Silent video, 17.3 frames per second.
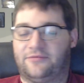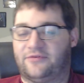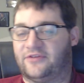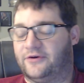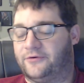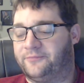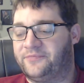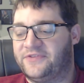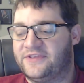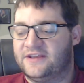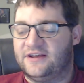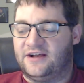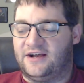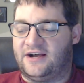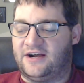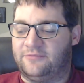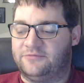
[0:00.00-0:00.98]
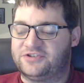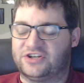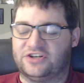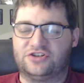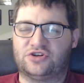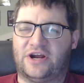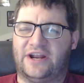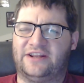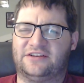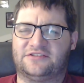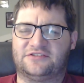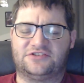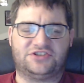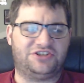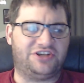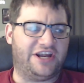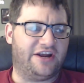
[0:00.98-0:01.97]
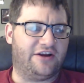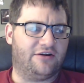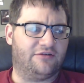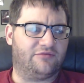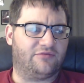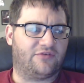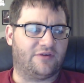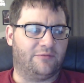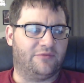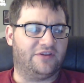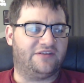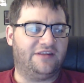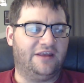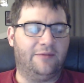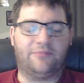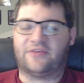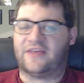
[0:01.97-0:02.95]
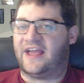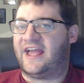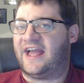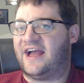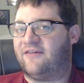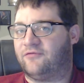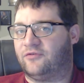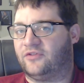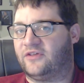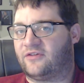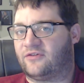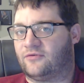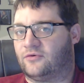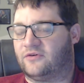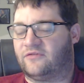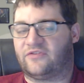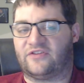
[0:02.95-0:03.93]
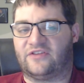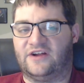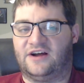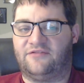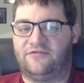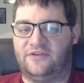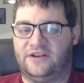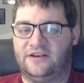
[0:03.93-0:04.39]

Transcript: So I'm just going to try to share some of the tips I have for this sort of stuff.